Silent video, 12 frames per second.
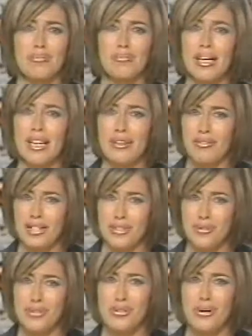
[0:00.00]
Many of us
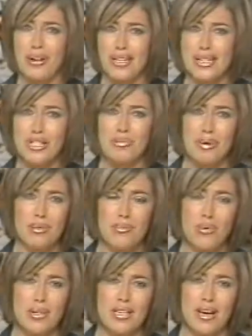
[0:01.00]
are starting to spend
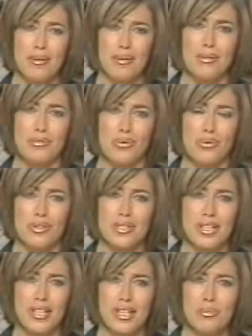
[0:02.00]
more time outdoors.
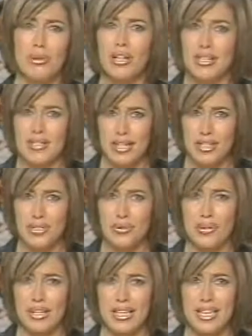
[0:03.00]
Putting on
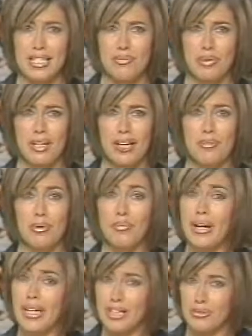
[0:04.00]
sunscreen has become a
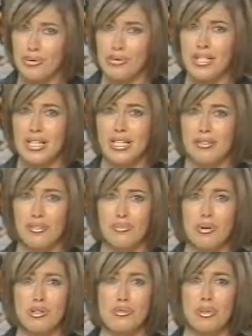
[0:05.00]
regular routine for
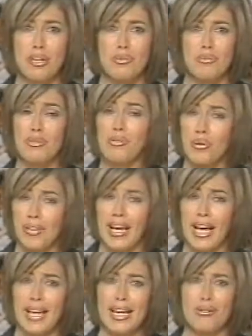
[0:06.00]
most people before they
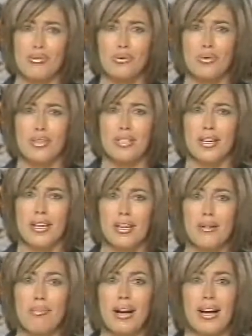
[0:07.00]
head outdoors.
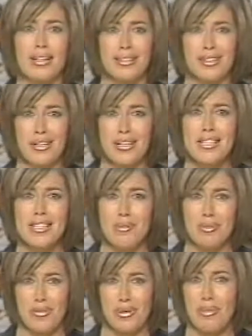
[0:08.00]
But some
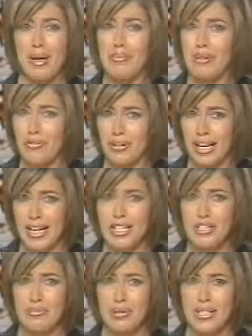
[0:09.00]
of them may be forgetting
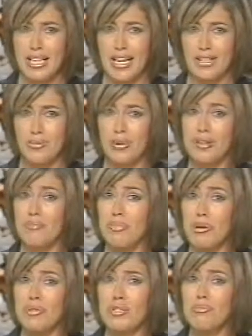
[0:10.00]
to protect one of the
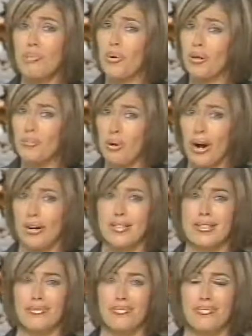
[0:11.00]
most important
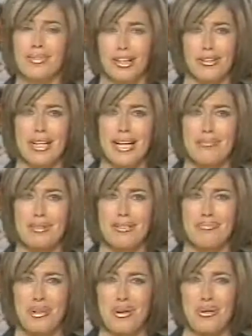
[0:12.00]
parts, their lips.
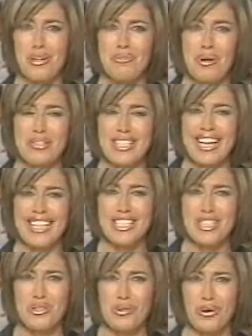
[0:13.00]
Oganabosi has
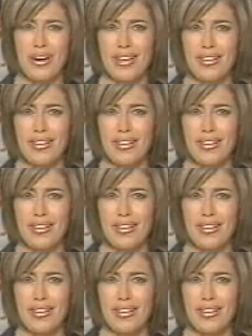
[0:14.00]
the story.